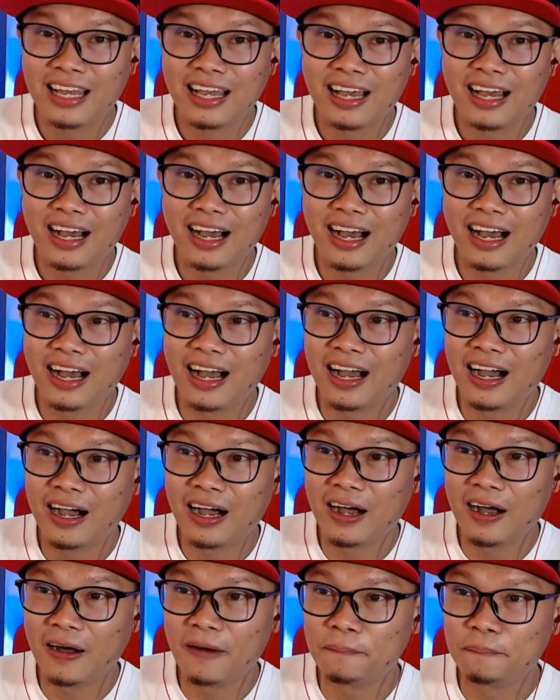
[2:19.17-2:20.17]

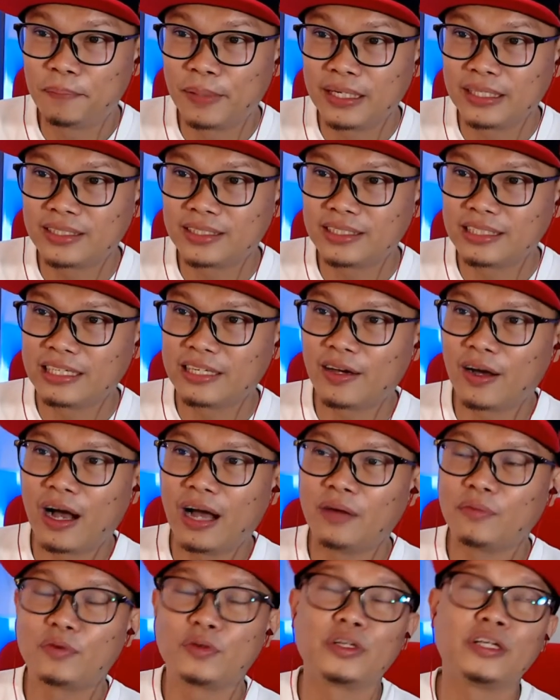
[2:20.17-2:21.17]
But you know,
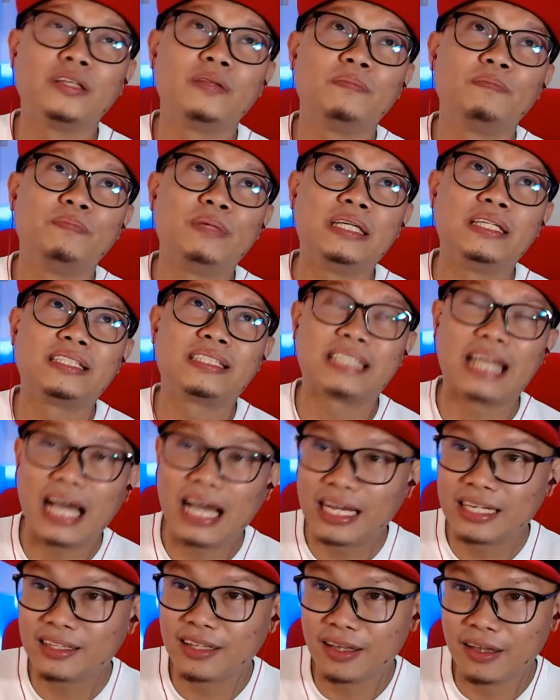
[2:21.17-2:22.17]
I wouldn't be
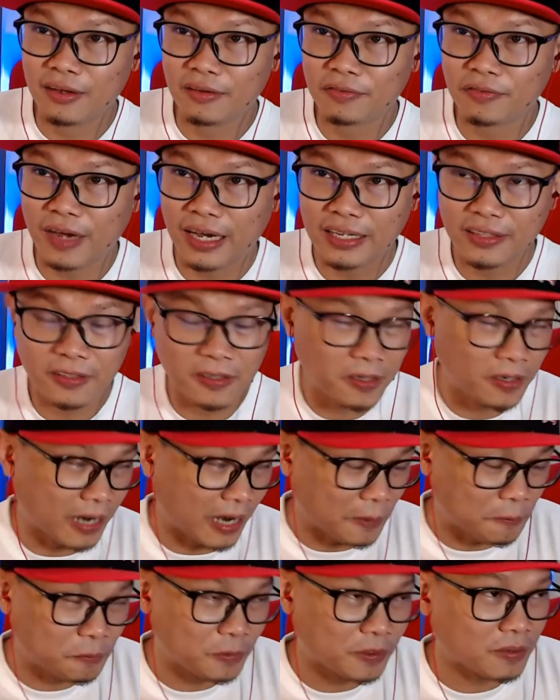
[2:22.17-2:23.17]
sad if either
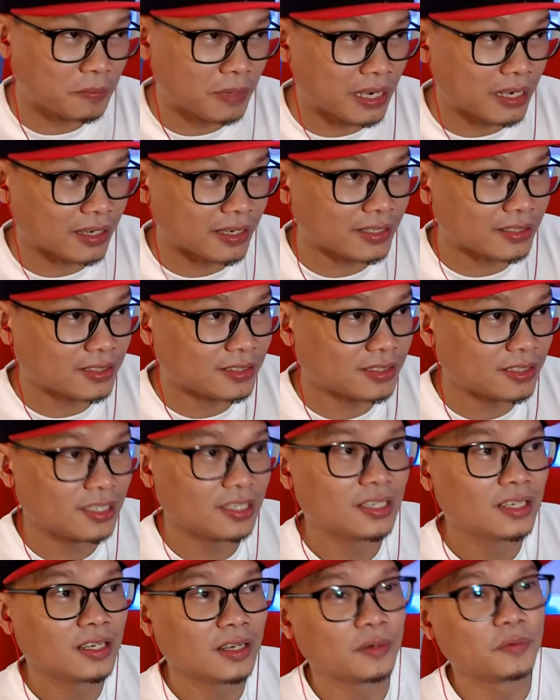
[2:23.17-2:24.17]
Abner Maris,
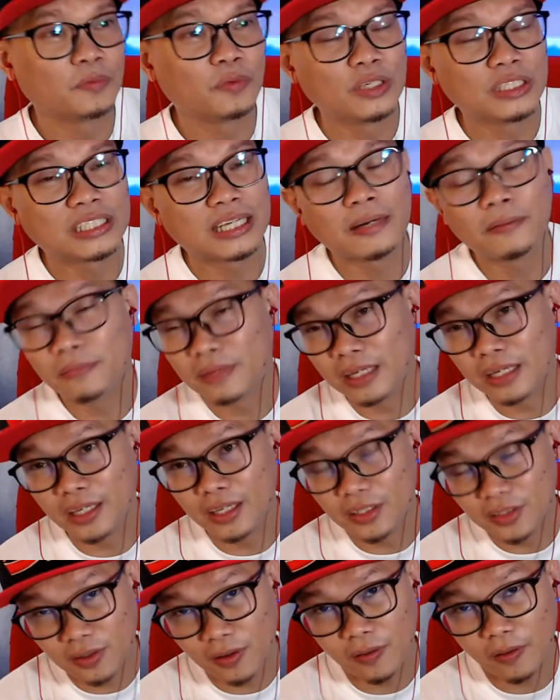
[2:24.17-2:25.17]
which I'm
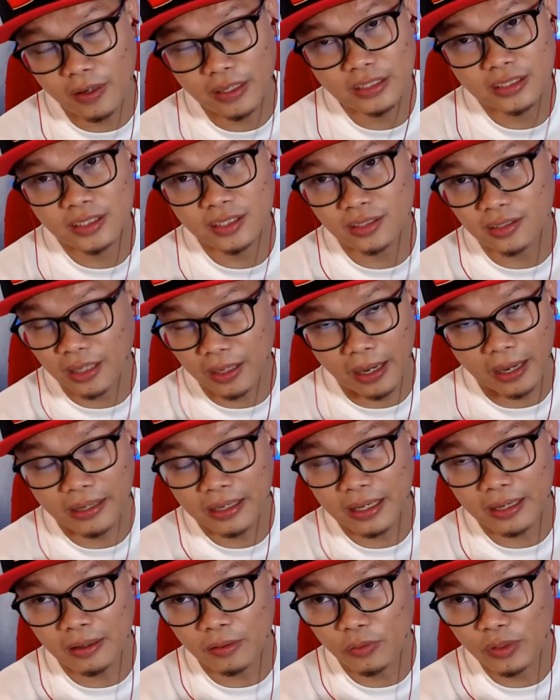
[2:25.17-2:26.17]
leaning towards,
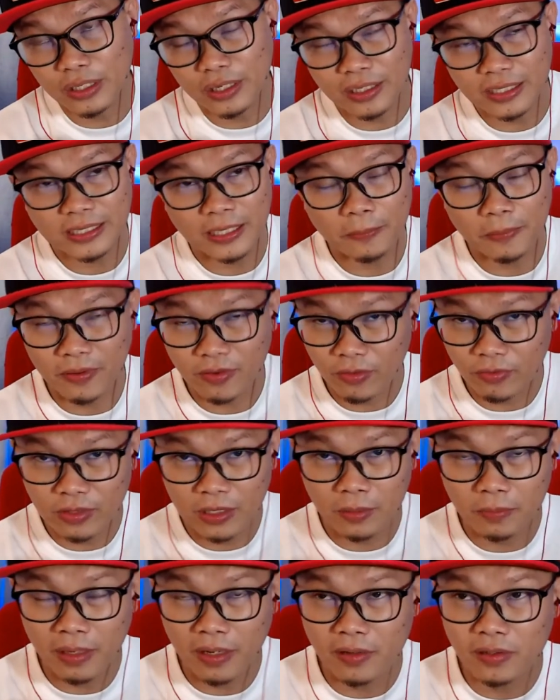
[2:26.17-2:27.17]
I will accept if
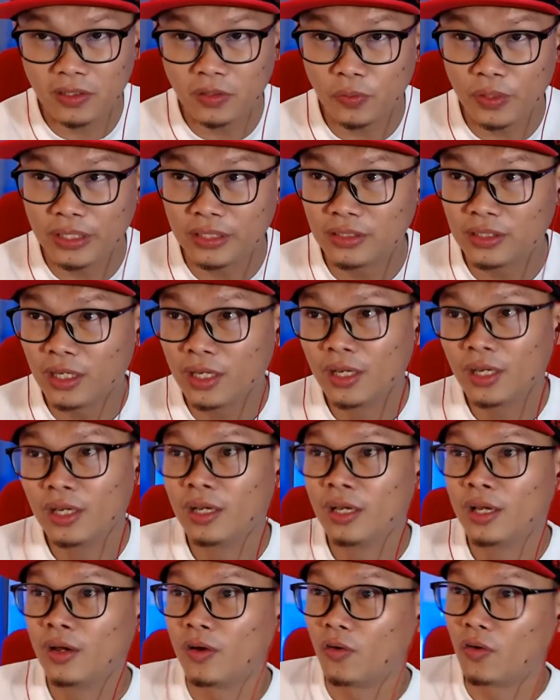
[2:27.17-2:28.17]
Abner Maris wins,
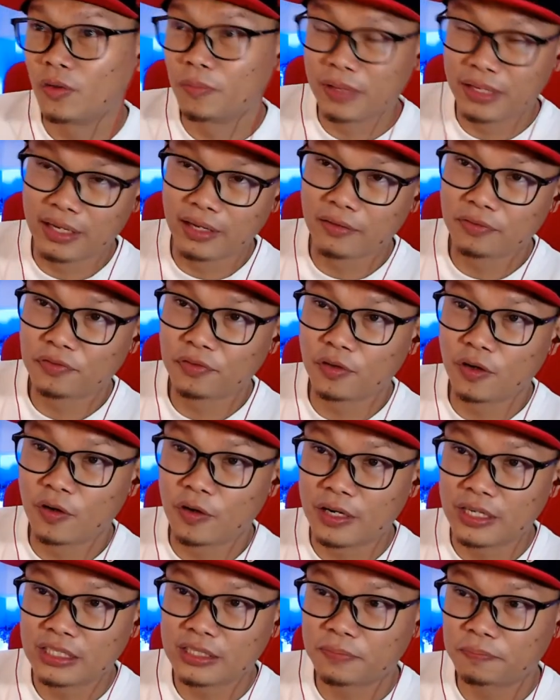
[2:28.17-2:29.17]
or Miguel
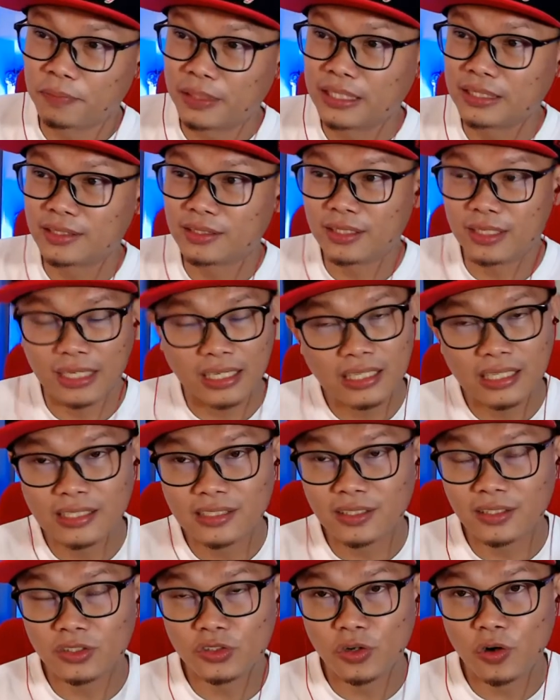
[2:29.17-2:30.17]
Flores. But it
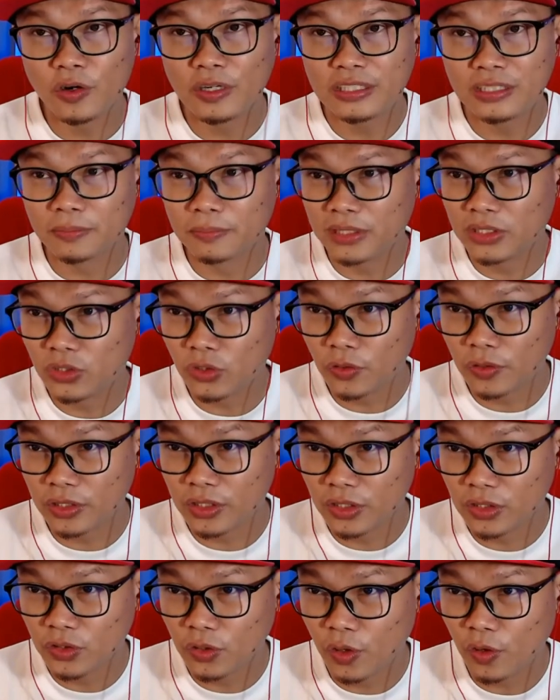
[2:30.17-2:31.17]
is a draw. It's a
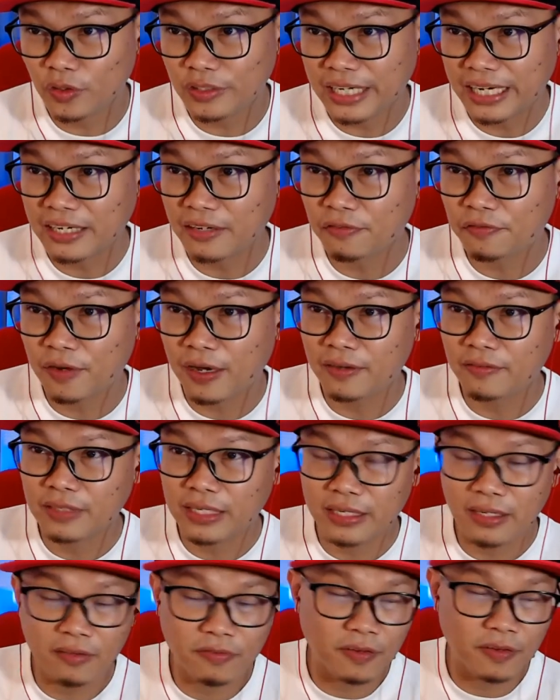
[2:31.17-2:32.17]
majority draw.
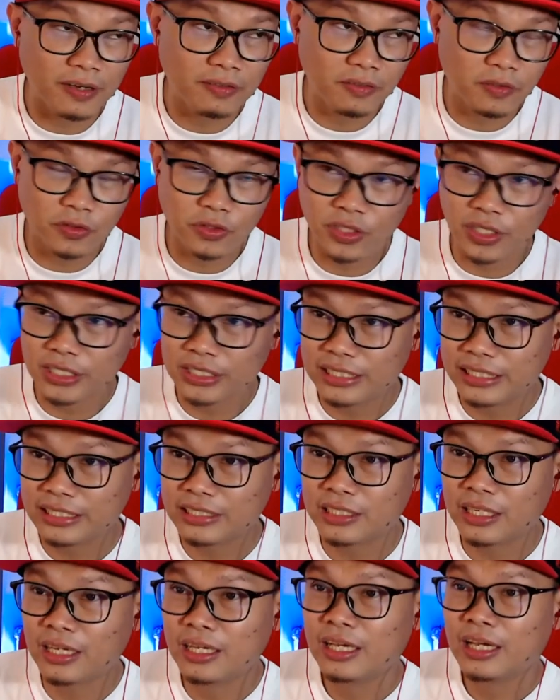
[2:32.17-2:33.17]
95-95 to
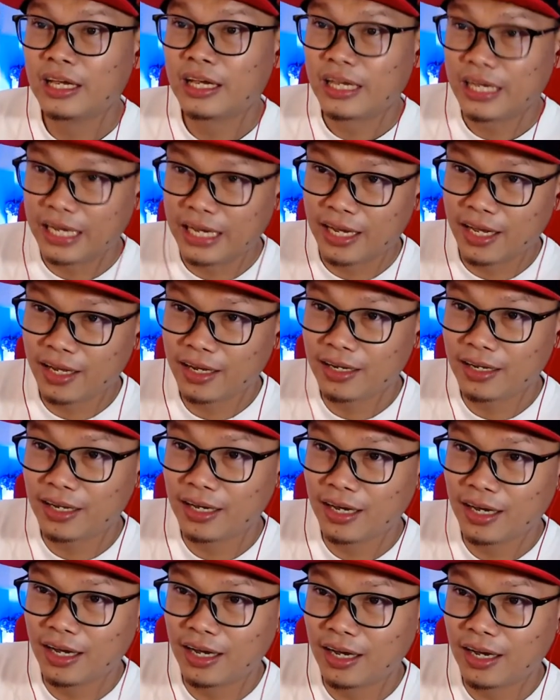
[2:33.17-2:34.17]
judges, and
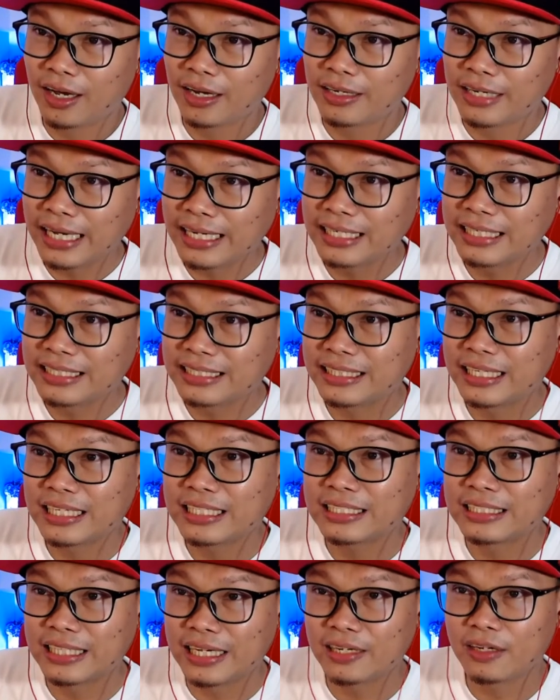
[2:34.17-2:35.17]

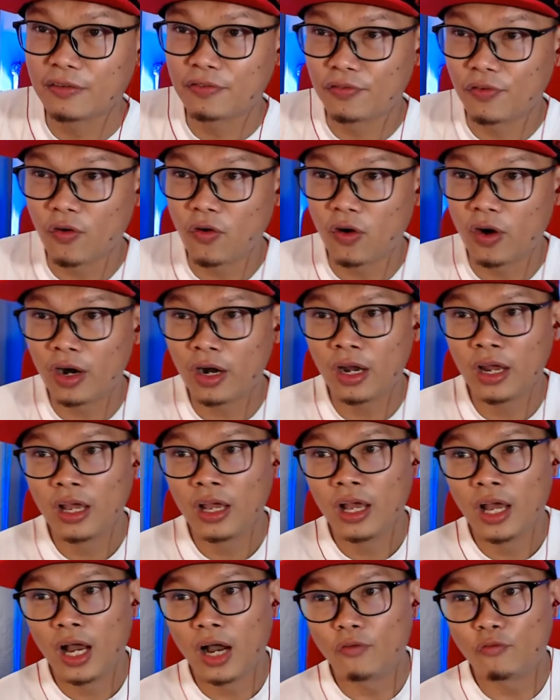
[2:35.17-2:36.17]
96-94
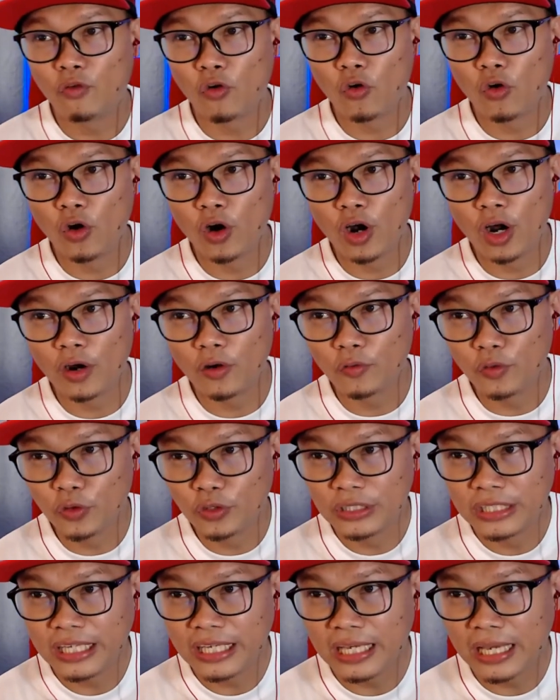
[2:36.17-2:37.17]
for
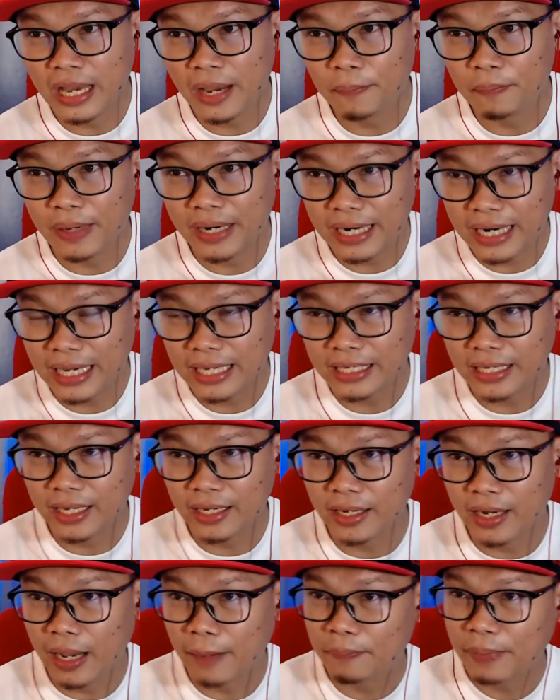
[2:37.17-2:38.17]
Rudy Barragan.